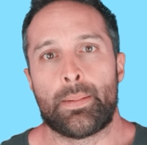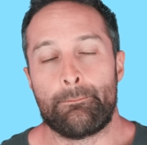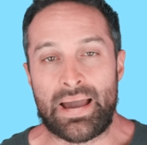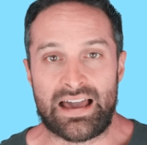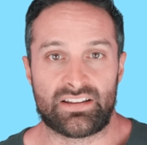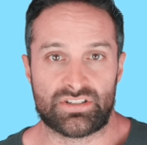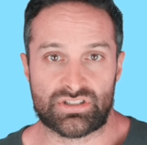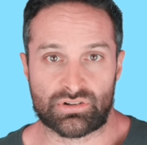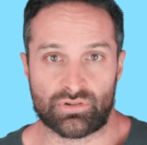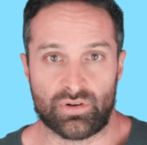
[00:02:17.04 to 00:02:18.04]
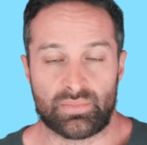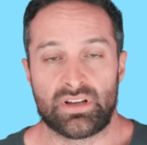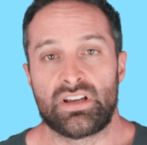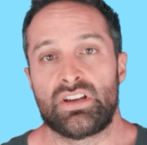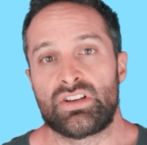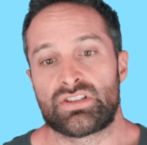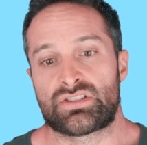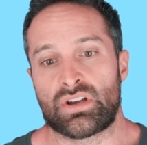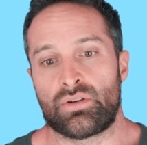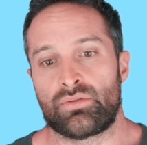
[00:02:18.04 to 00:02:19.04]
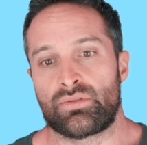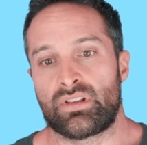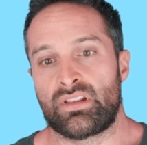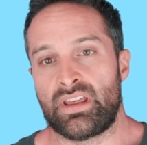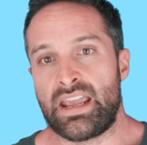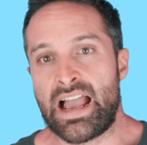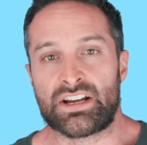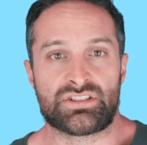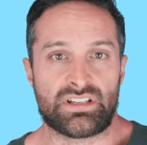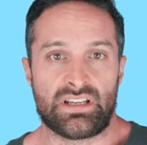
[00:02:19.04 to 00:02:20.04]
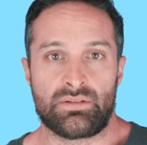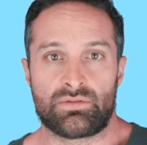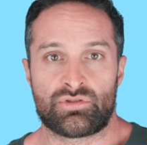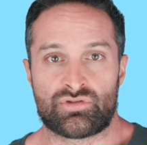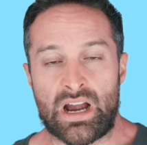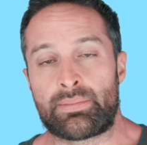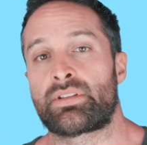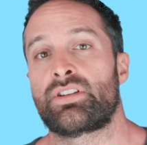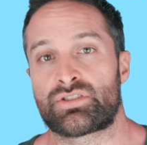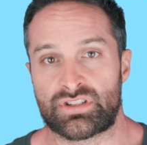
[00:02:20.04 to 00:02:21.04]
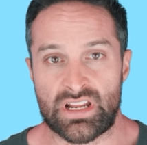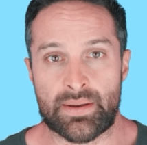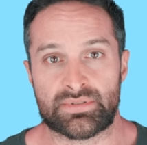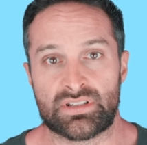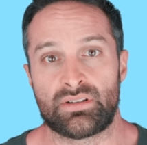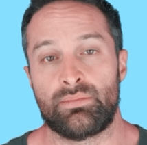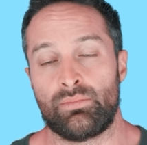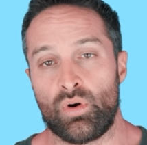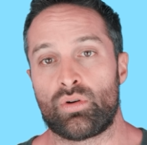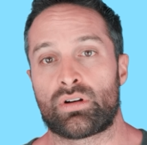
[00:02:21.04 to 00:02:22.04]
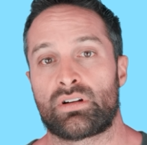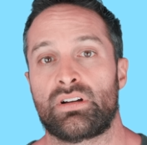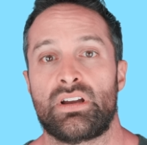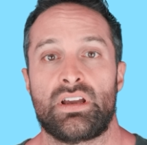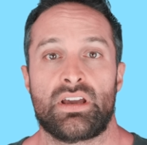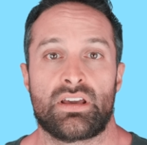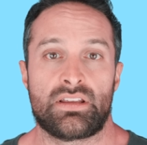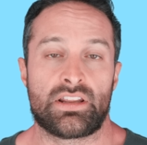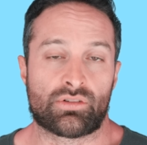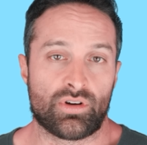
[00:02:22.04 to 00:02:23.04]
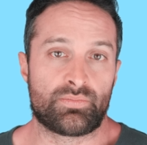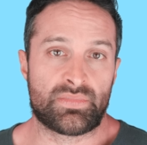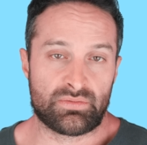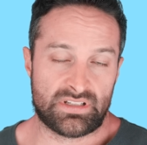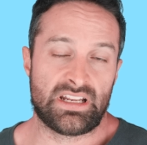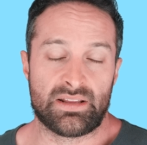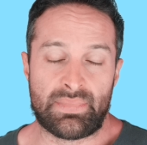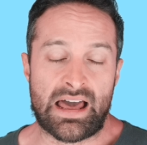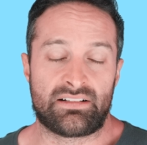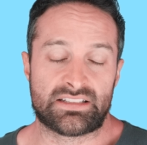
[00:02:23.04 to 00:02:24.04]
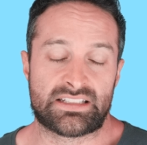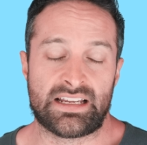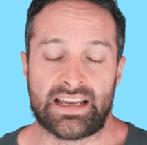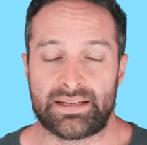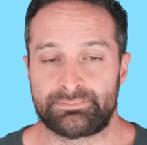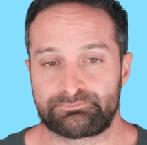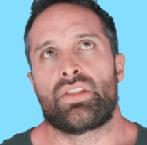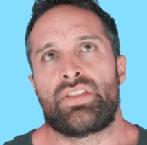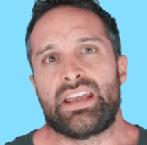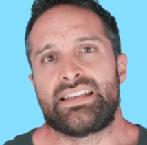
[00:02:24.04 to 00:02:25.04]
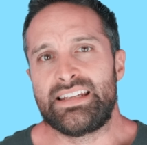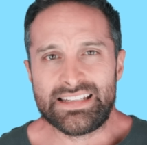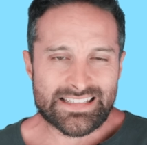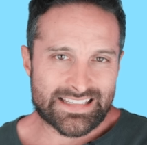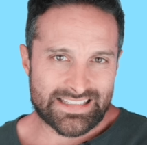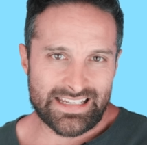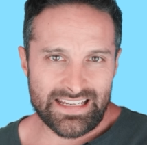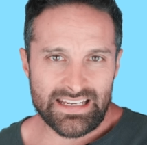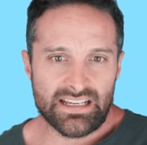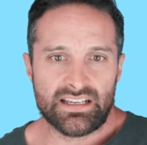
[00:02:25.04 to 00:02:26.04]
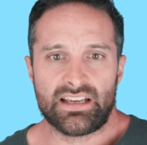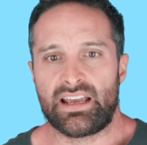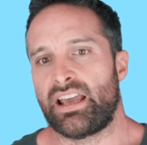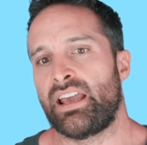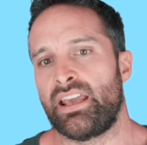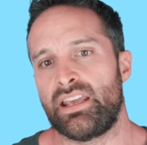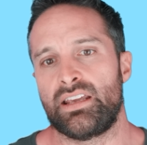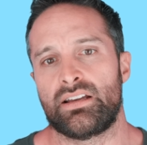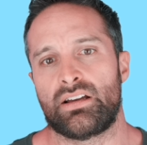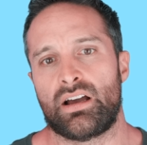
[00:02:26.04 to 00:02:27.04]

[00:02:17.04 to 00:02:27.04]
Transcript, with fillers: balanced group. So they actually dropped their steps more than the group that was eating the balanced diet. They did see a